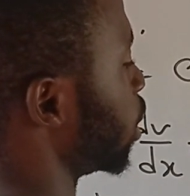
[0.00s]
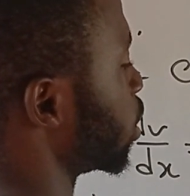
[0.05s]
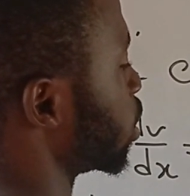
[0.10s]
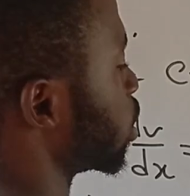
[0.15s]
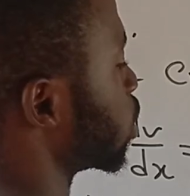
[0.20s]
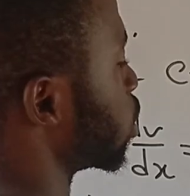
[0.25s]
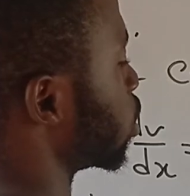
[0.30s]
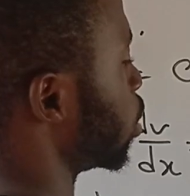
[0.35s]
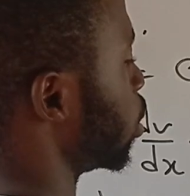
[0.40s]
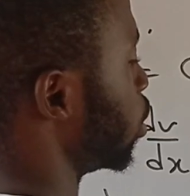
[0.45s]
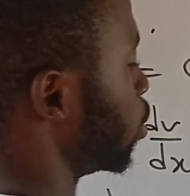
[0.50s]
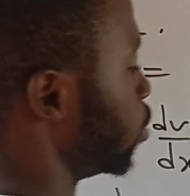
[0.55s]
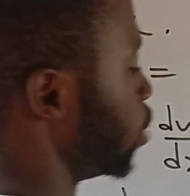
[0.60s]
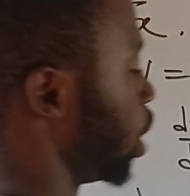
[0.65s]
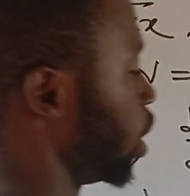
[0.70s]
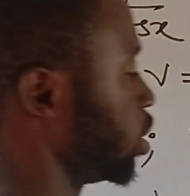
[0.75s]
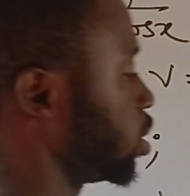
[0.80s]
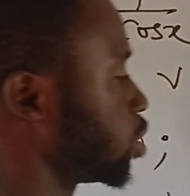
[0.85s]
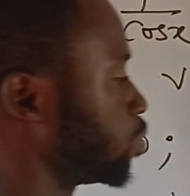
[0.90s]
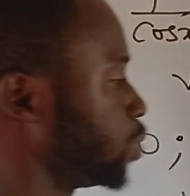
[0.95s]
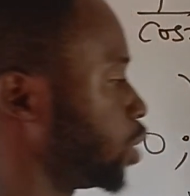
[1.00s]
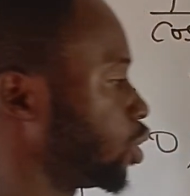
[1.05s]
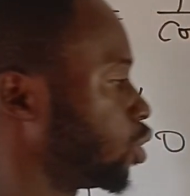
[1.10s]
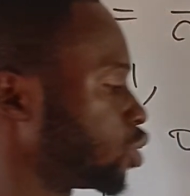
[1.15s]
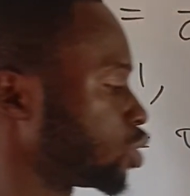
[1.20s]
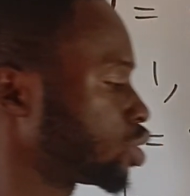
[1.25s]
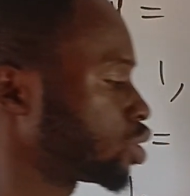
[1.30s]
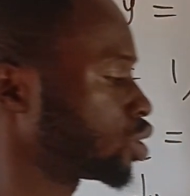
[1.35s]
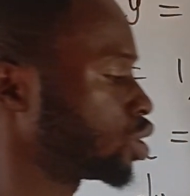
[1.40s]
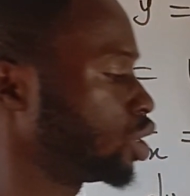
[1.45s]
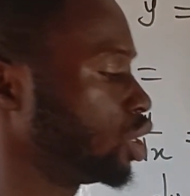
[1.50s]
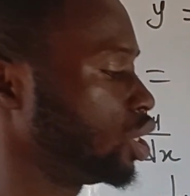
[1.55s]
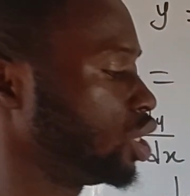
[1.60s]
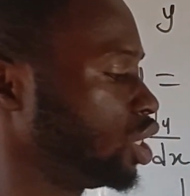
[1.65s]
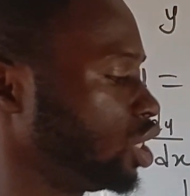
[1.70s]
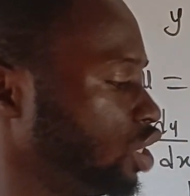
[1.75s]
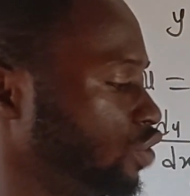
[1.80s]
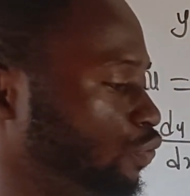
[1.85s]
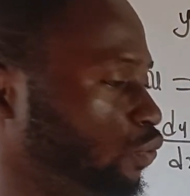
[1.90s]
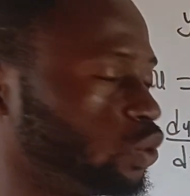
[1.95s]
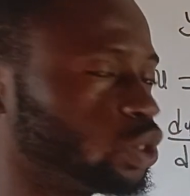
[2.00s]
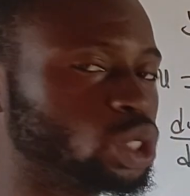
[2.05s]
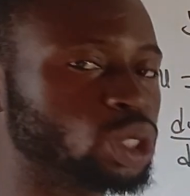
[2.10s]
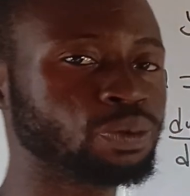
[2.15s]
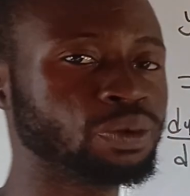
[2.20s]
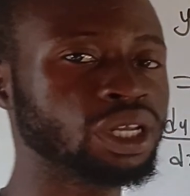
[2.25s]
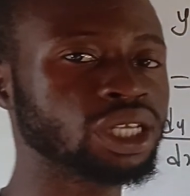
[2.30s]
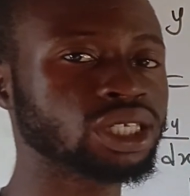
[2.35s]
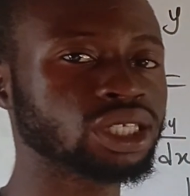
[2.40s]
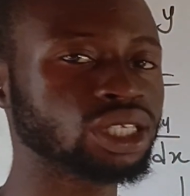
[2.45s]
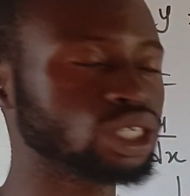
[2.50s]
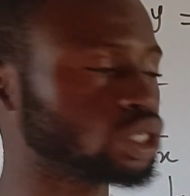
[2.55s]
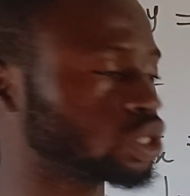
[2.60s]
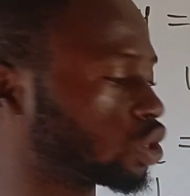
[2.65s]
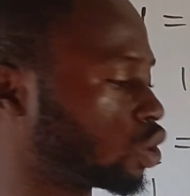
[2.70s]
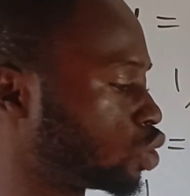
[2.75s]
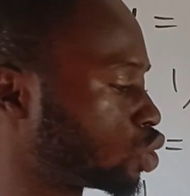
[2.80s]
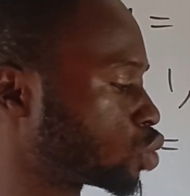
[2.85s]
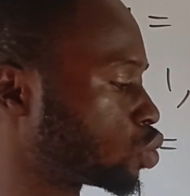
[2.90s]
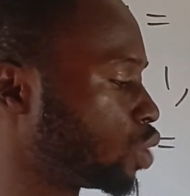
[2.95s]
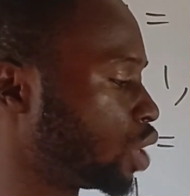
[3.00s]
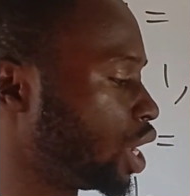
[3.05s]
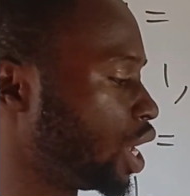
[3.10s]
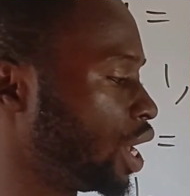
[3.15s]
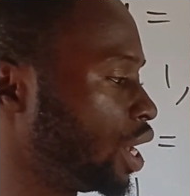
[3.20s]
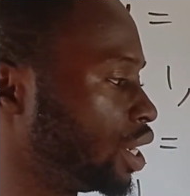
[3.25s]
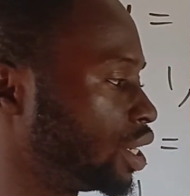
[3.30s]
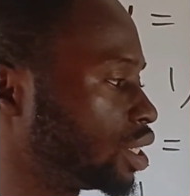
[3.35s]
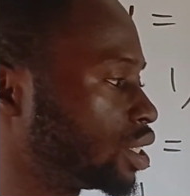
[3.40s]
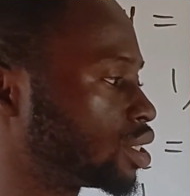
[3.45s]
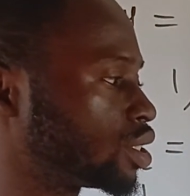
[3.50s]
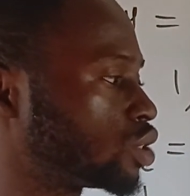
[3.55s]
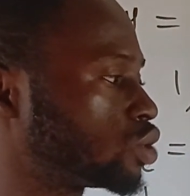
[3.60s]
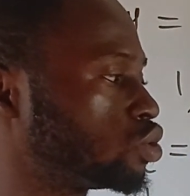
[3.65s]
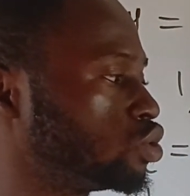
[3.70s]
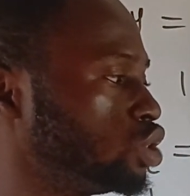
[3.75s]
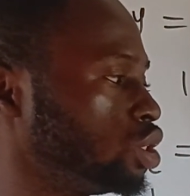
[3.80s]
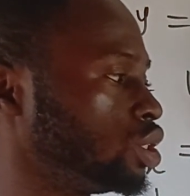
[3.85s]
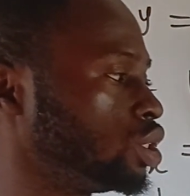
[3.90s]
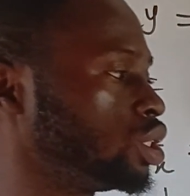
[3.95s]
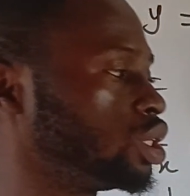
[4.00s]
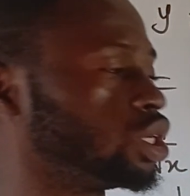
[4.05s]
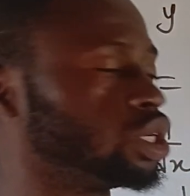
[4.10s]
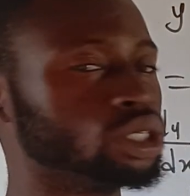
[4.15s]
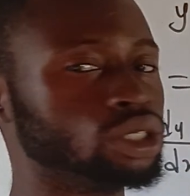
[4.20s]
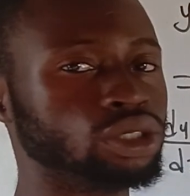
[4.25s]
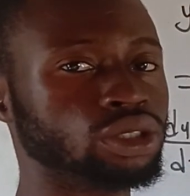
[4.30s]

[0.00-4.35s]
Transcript: x, right? Because if we split this cos square x to the